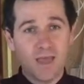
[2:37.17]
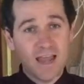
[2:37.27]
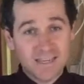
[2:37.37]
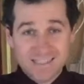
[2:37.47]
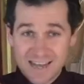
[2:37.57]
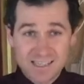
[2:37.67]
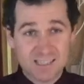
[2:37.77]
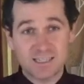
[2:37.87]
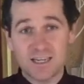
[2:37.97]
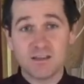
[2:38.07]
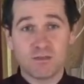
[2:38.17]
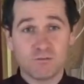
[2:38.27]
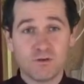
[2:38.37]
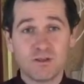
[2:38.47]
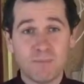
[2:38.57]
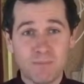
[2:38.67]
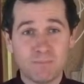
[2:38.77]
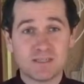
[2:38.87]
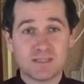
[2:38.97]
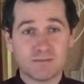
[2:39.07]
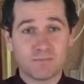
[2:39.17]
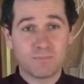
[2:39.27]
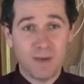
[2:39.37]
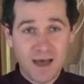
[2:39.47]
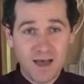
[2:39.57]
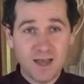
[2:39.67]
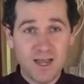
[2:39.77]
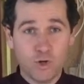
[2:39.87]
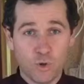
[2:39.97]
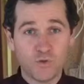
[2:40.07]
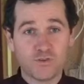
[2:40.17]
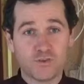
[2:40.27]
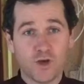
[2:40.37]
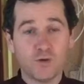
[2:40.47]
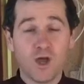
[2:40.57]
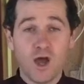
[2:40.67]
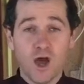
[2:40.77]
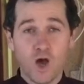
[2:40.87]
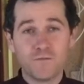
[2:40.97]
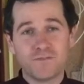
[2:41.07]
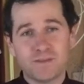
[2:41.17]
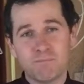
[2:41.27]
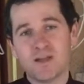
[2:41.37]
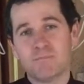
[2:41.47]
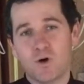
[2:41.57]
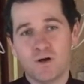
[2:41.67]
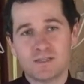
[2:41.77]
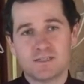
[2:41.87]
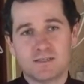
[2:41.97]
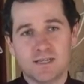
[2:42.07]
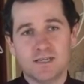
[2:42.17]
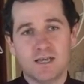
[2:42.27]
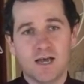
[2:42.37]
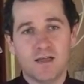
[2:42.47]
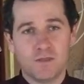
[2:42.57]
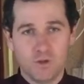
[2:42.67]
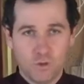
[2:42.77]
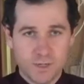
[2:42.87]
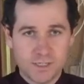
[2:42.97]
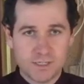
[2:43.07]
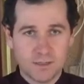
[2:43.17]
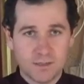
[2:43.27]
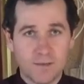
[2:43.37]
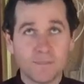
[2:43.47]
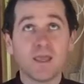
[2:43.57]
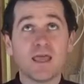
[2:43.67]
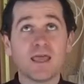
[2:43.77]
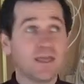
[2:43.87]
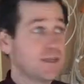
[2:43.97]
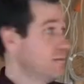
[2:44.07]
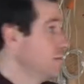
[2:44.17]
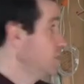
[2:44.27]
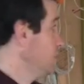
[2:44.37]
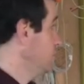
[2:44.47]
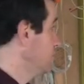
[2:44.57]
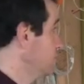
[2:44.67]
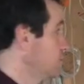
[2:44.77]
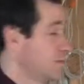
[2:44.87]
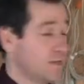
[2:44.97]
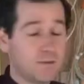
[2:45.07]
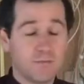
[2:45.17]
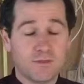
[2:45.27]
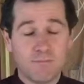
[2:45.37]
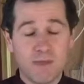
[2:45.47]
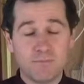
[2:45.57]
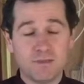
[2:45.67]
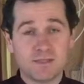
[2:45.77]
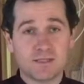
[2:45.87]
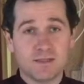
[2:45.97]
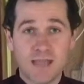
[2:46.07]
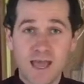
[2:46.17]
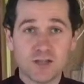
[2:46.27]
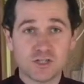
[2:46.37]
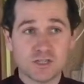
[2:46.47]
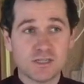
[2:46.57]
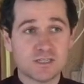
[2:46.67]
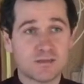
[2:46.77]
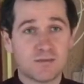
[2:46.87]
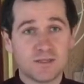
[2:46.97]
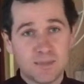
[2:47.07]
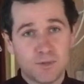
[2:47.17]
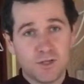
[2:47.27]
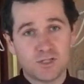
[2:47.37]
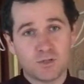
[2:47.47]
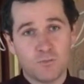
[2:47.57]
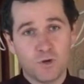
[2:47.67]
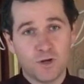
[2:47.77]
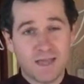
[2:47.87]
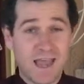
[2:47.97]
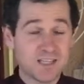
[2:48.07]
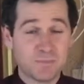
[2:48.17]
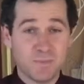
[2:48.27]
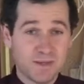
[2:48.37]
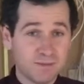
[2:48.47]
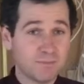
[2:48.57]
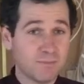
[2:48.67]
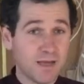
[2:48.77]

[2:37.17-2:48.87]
any dust getting through to the members bar and also hopefully minimise the noise. In the members' lounges, the demolition work has been